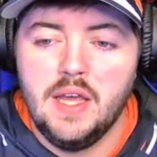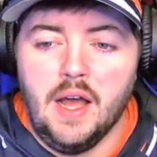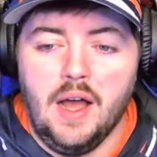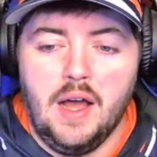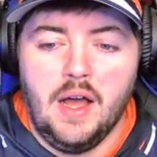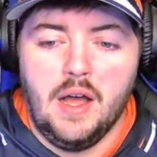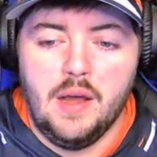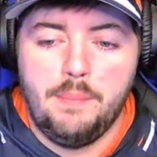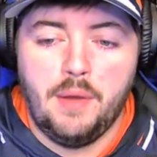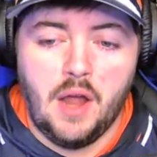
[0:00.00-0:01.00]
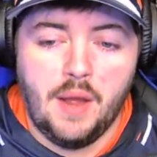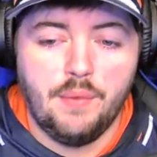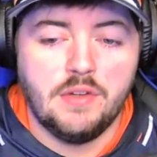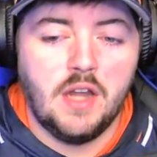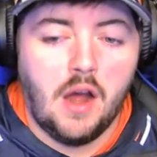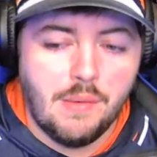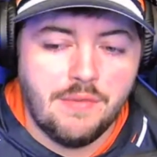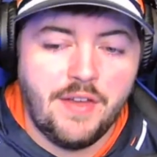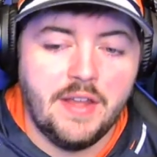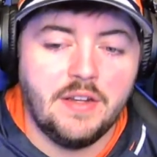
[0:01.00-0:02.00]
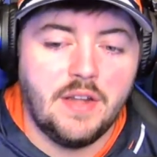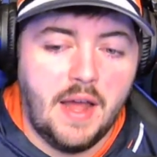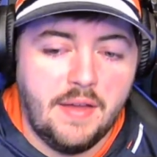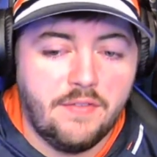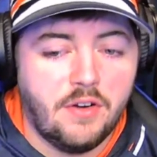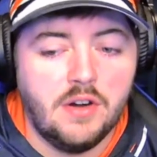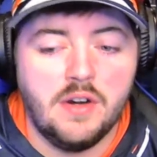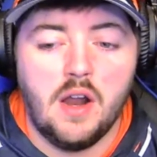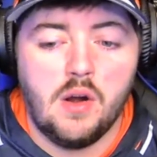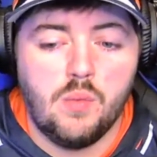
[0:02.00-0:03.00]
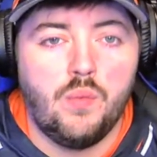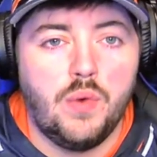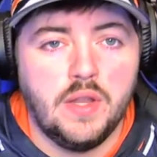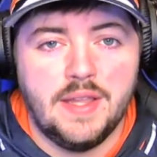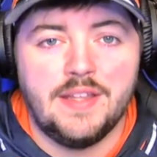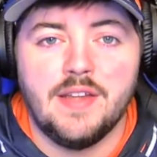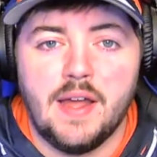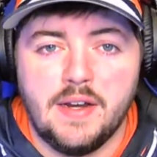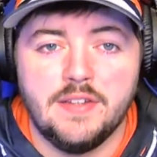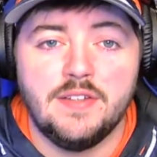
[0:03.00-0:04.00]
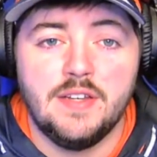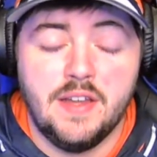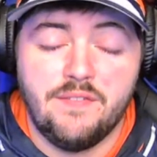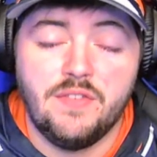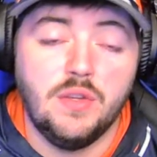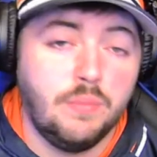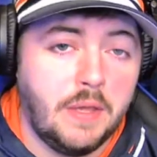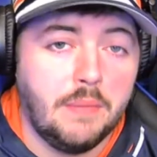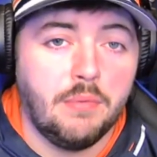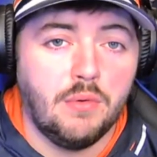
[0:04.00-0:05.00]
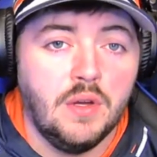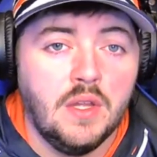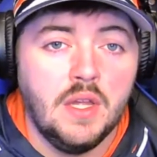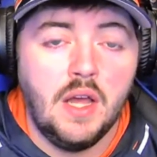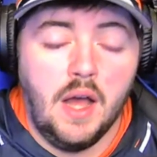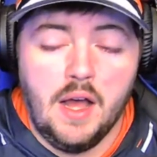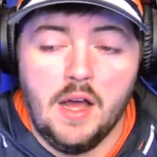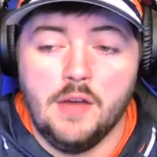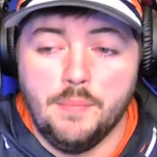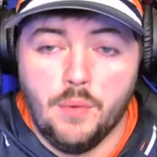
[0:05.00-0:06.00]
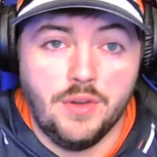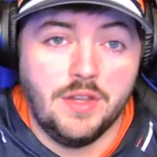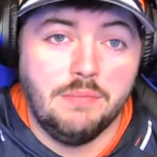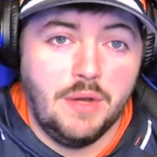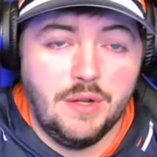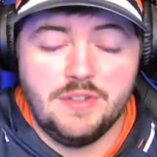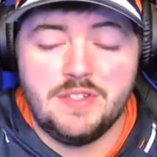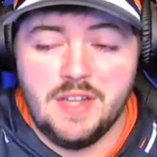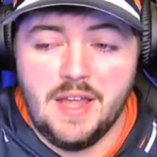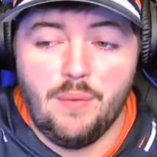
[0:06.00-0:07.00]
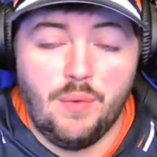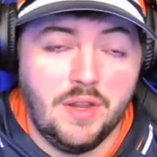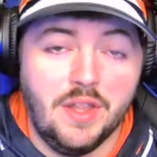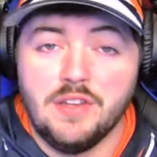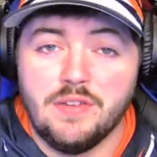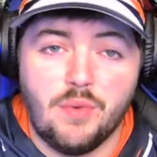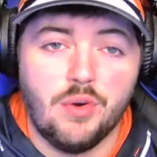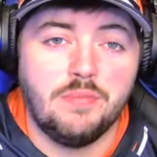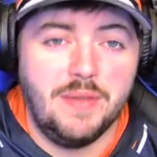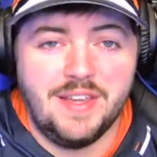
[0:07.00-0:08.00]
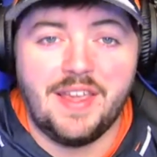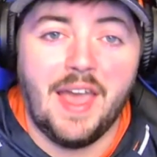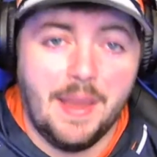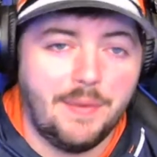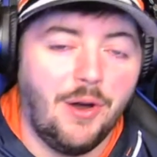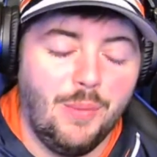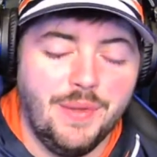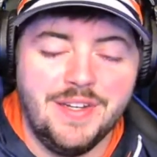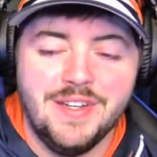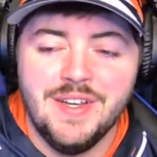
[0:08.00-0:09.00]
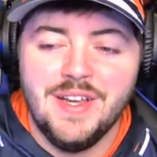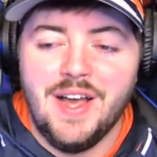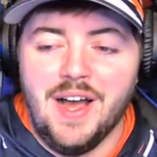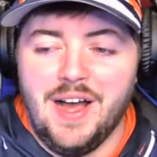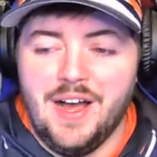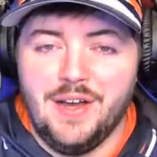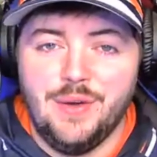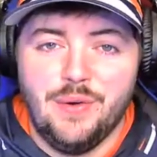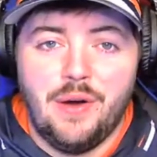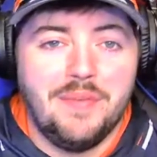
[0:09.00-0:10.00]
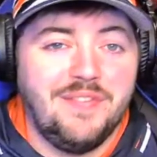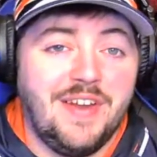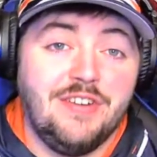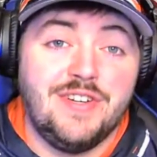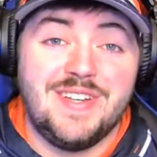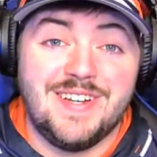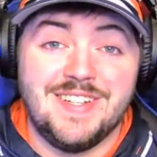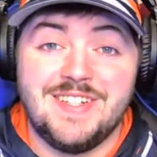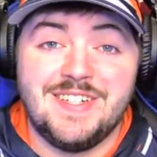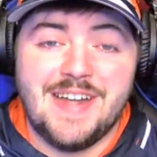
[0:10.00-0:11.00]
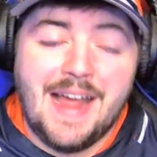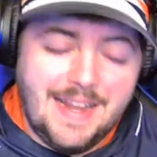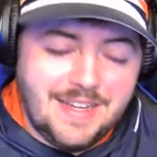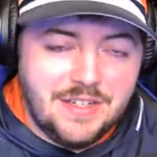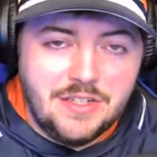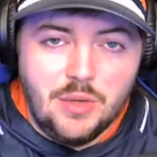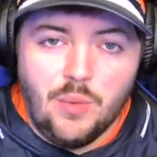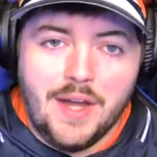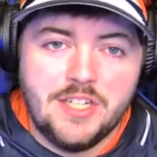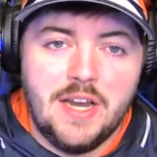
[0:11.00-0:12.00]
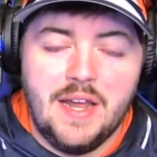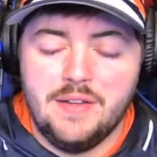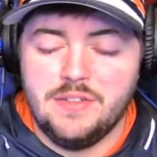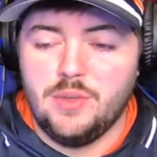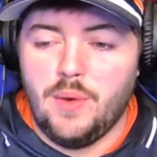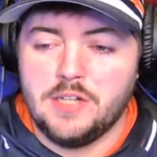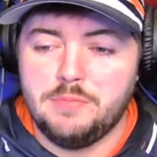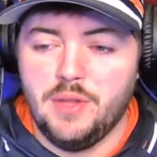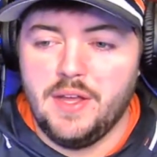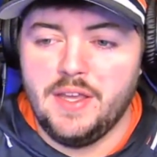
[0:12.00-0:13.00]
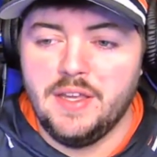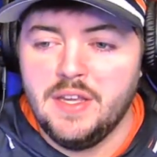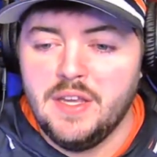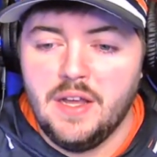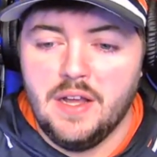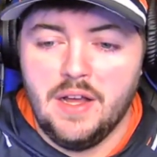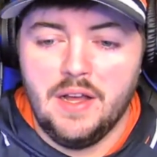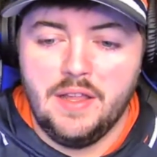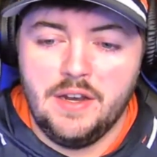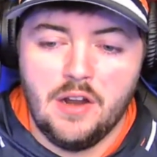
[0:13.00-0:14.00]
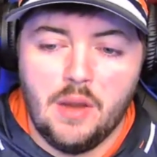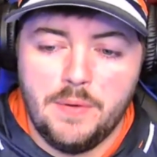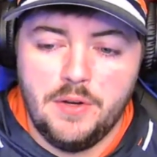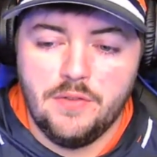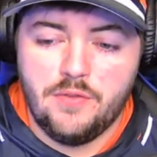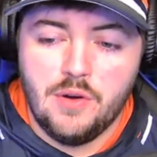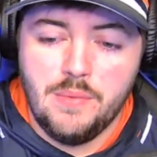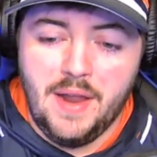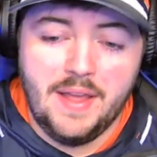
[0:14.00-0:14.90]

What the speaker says: but I will say Auburn fans I've heard are really excited to see a few people more than most. That one of those, of course, being Cam Coleman, who Auburn fans are just ecstatic to watch play in an Auburn uniform, and